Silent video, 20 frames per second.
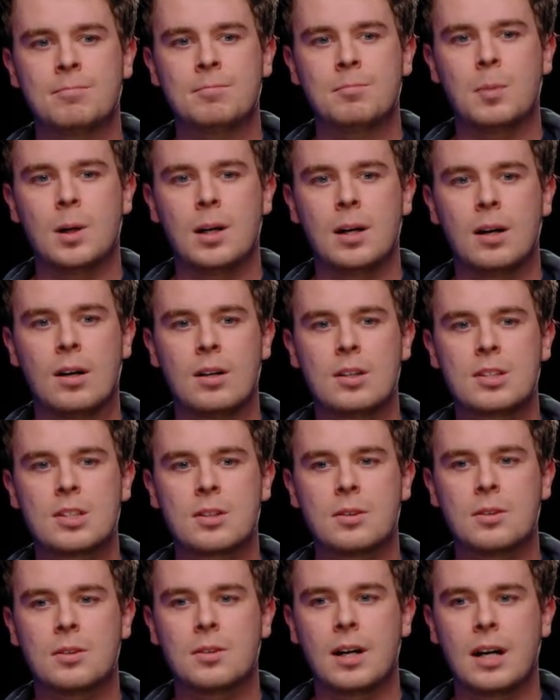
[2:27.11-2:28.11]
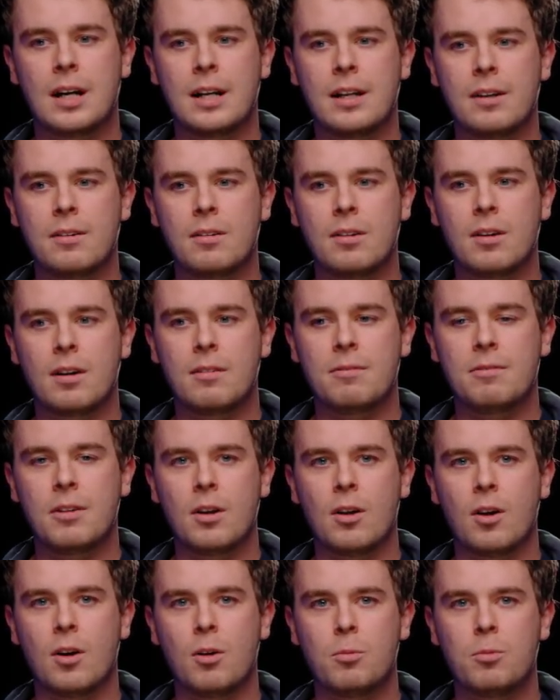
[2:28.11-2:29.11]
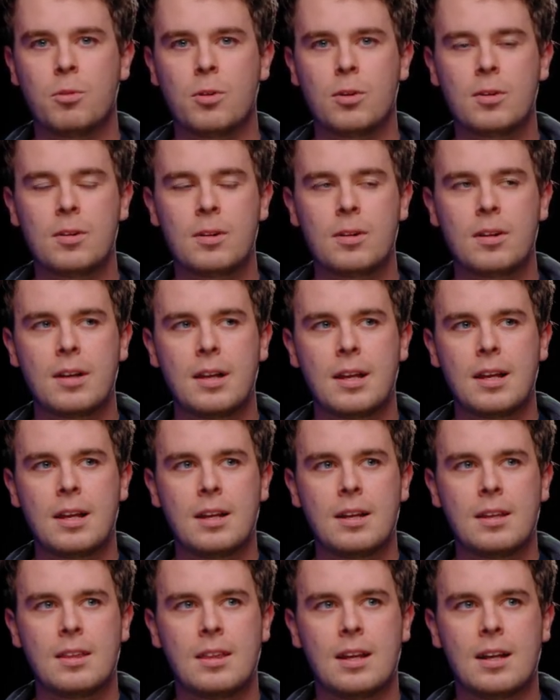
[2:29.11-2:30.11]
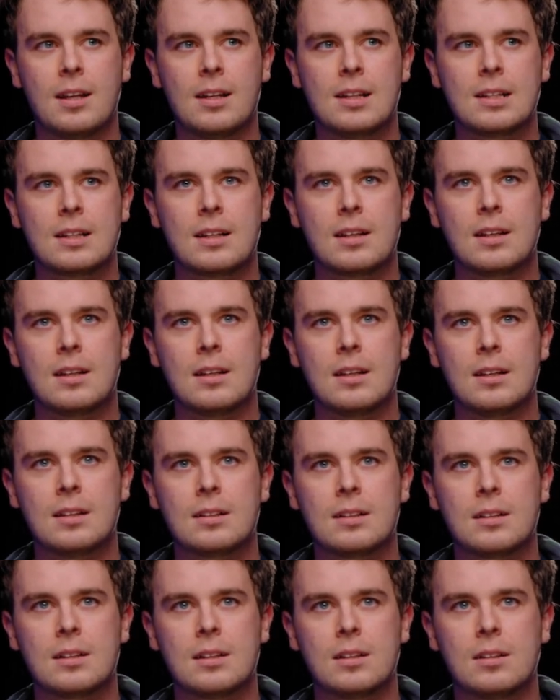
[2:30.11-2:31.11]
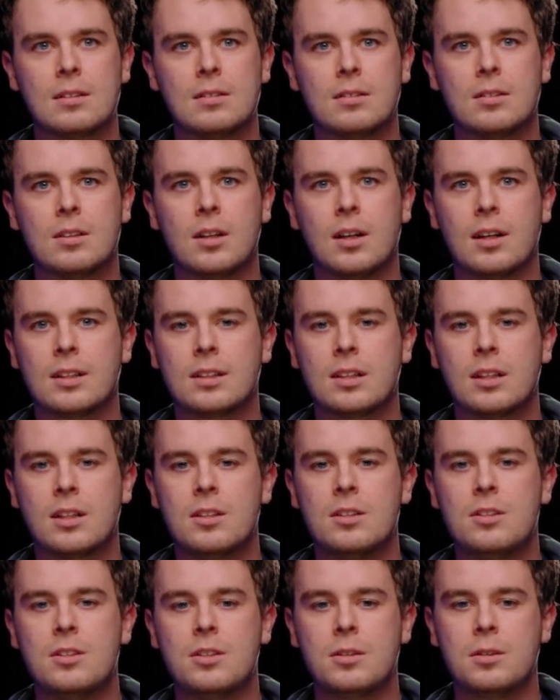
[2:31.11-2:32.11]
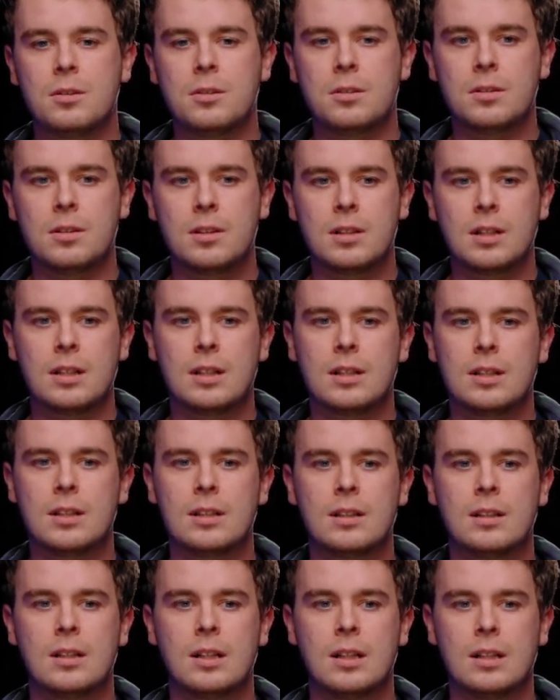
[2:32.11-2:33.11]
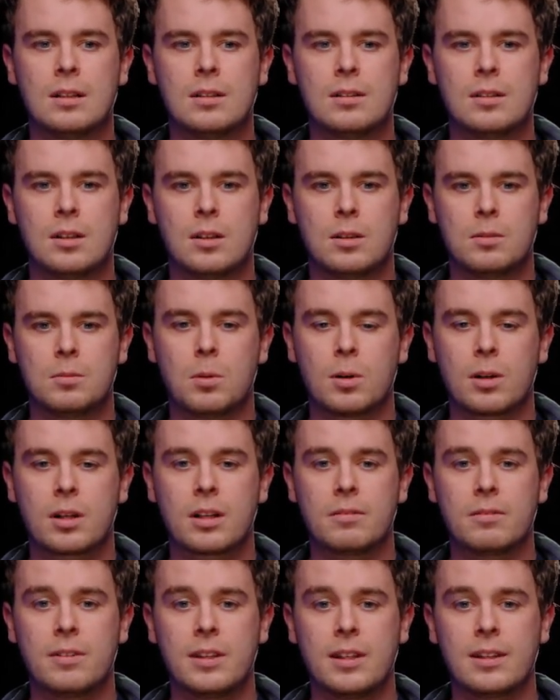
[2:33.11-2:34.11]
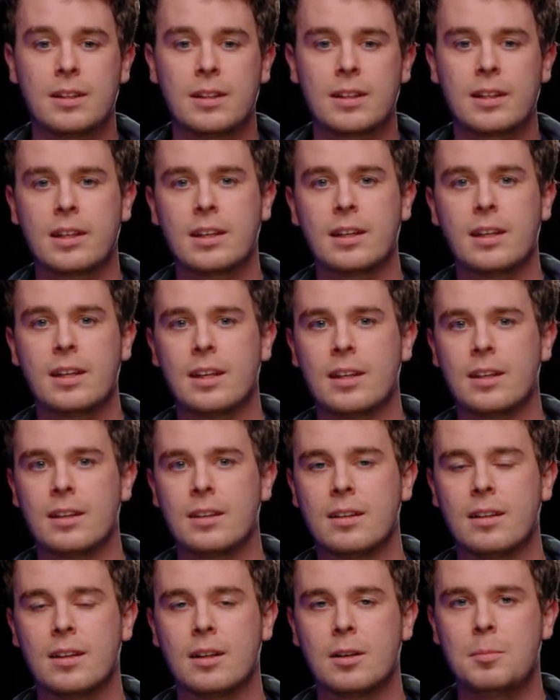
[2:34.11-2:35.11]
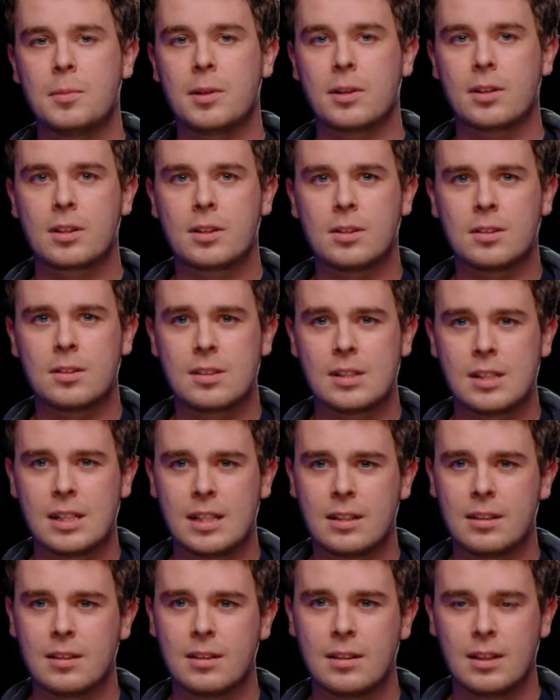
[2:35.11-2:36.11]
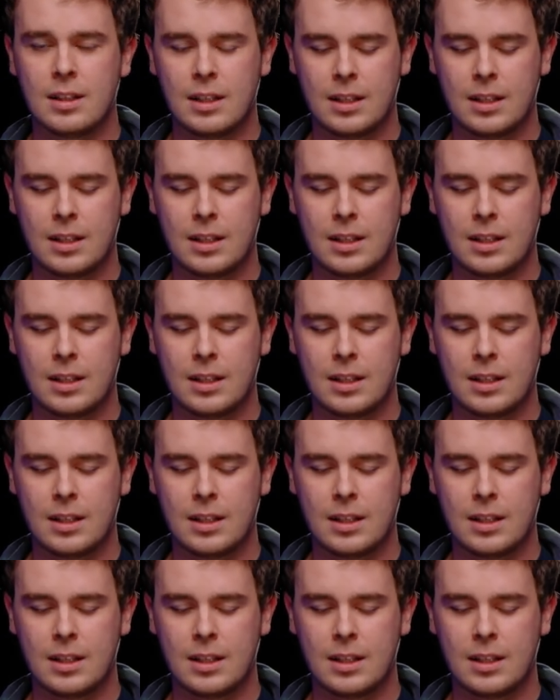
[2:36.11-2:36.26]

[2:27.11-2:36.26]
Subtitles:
But also I felt hopeful that God could do a work of healing and a miracle, and